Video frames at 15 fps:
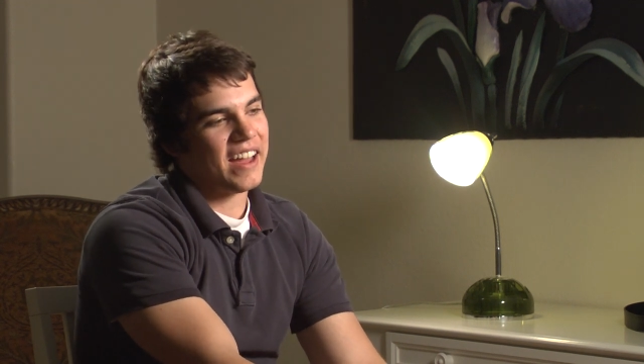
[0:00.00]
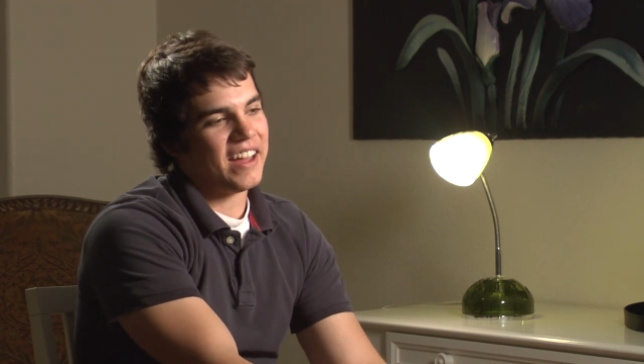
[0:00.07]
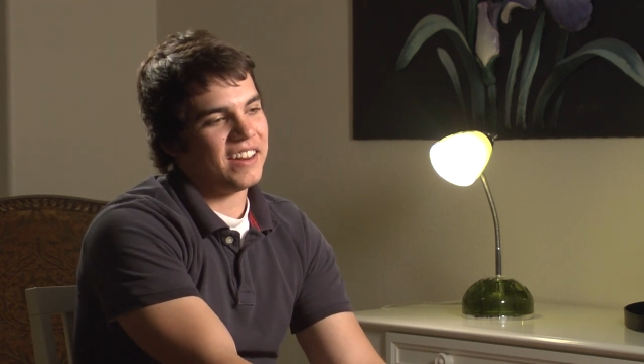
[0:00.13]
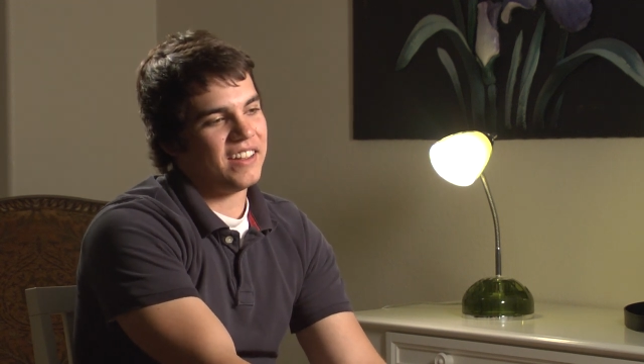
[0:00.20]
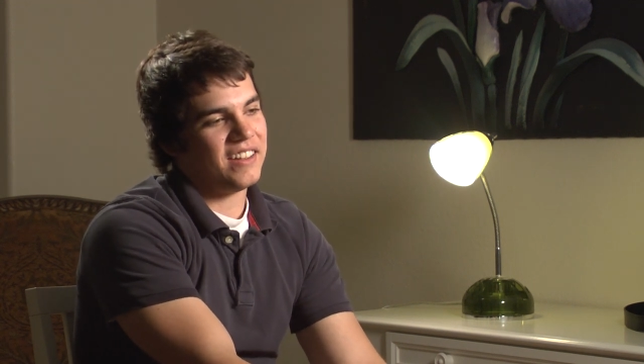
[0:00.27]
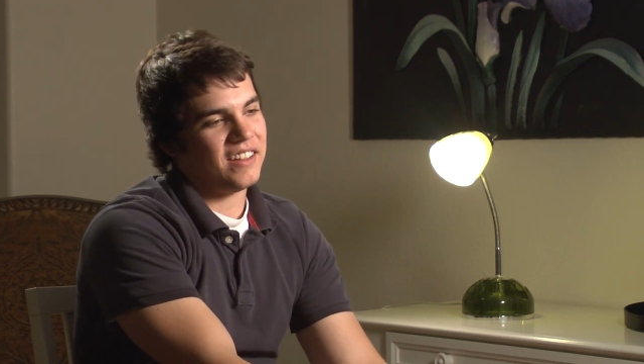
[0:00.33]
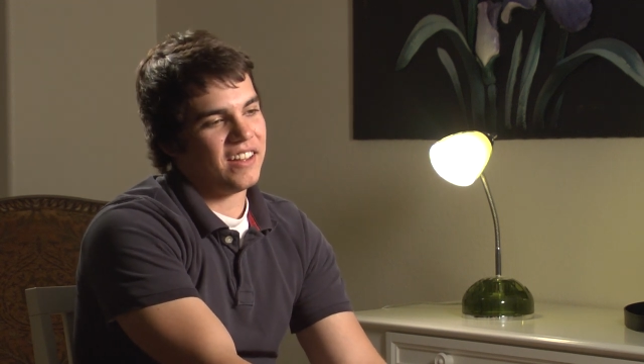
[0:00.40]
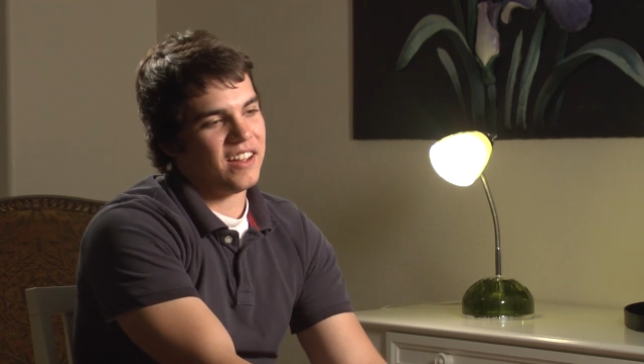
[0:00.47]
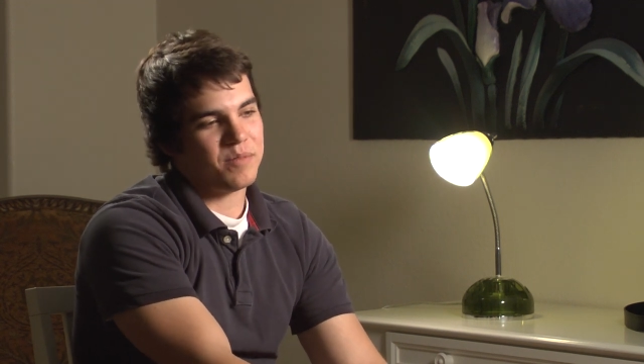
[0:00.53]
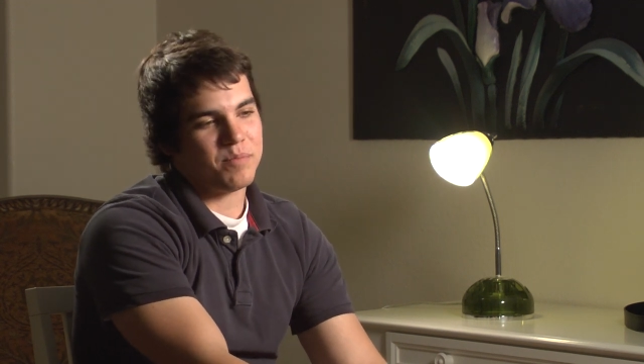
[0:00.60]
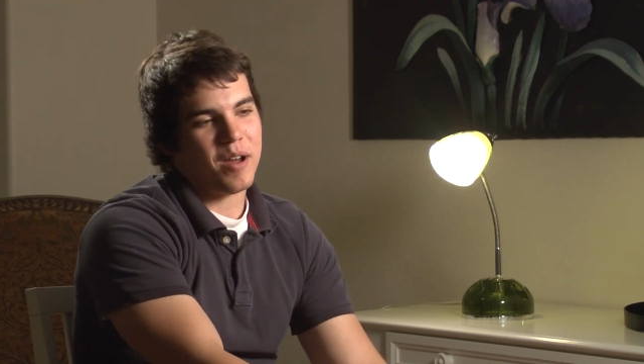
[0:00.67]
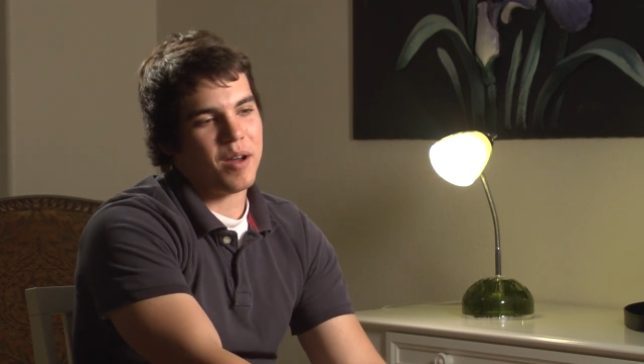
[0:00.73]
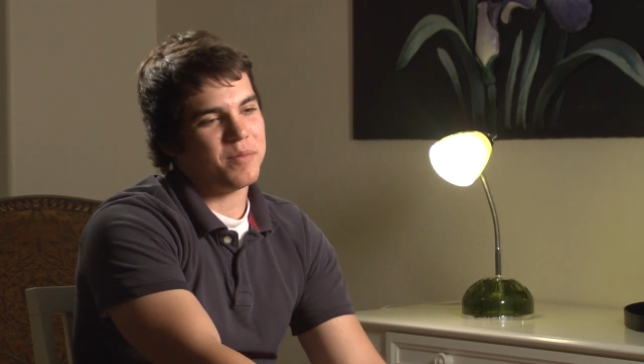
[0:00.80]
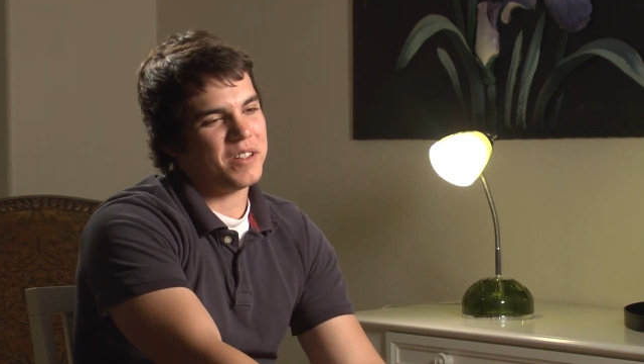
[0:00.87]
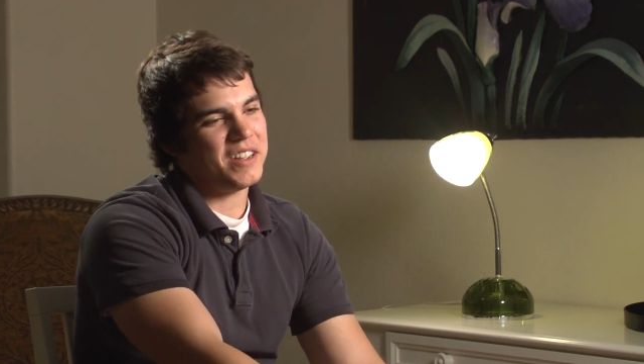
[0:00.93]
at it, I was
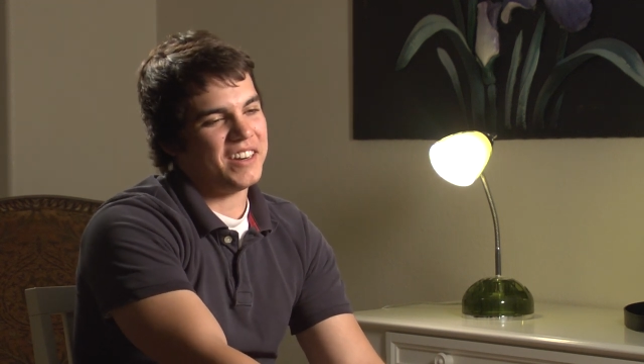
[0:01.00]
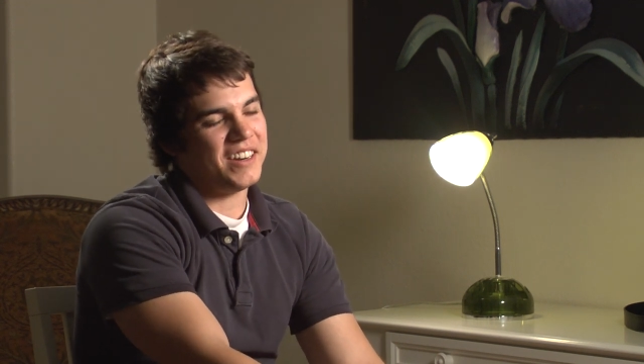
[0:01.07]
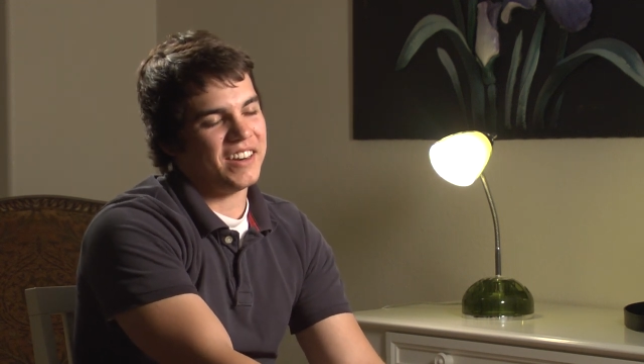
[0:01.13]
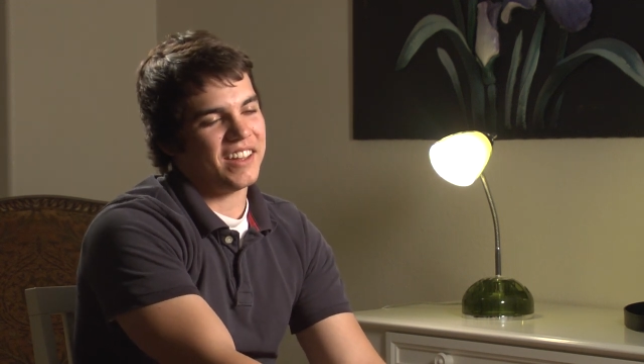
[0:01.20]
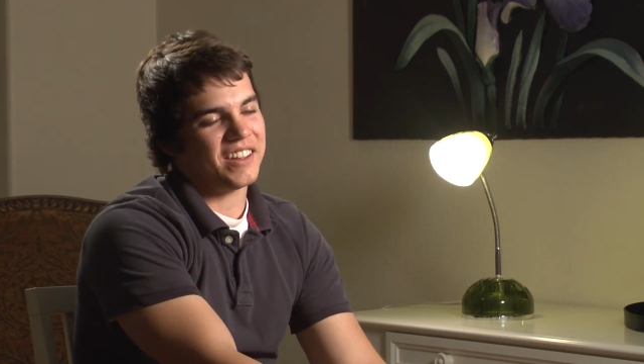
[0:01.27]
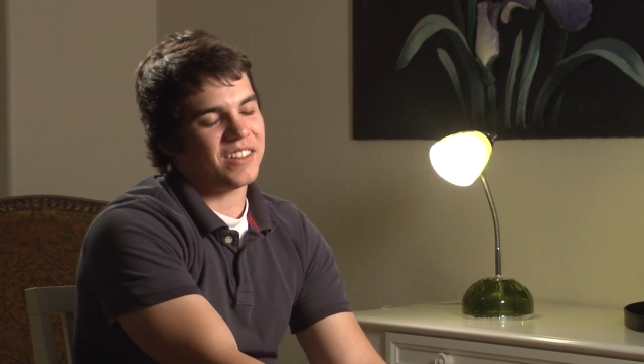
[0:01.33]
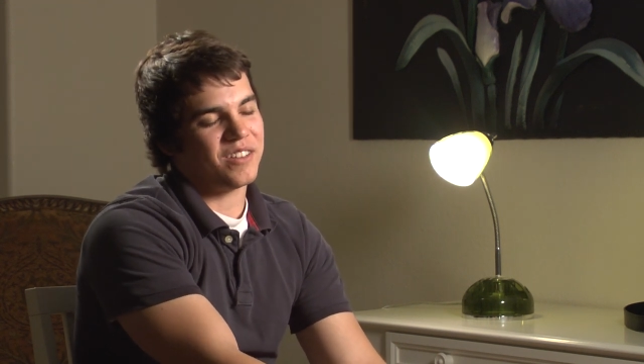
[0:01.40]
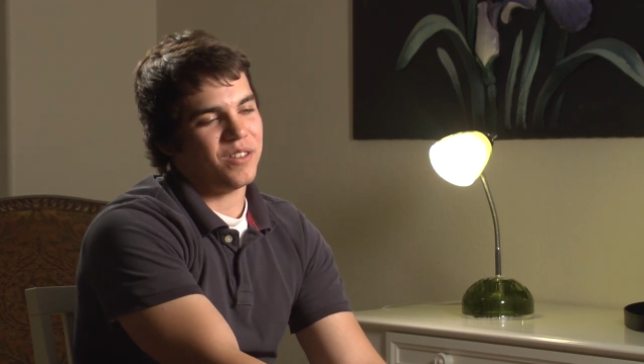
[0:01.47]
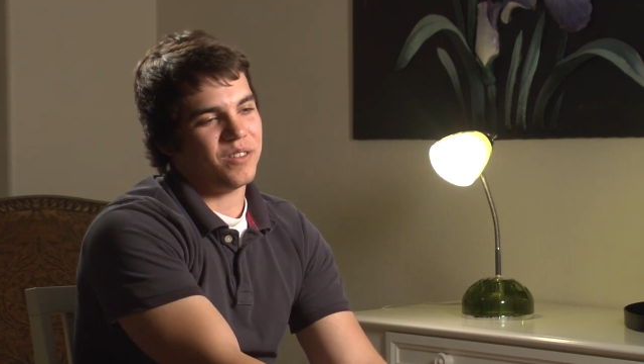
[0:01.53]
probably eating like